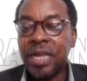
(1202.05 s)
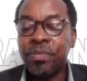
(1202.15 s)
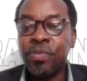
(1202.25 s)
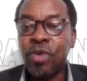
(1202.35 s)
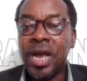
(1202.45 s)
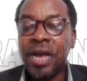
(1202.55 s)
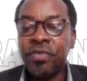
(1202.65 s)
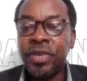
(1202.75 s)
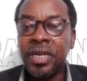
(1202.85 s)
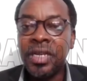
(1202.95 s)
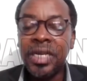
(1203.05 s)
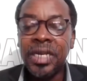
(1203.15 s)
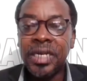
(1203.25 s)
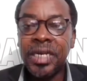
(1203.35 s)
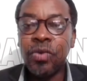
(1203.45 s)
that people are having,
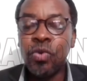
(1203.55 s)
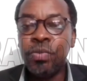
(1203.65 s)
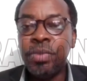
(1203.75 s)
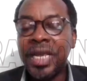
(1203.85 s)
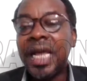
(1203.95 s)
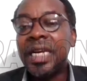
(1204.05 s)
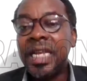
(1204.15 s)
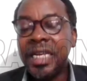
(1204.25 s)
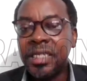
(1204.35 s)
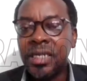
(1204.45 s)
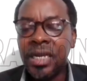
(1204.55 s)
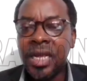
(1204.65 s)
they will be allayed.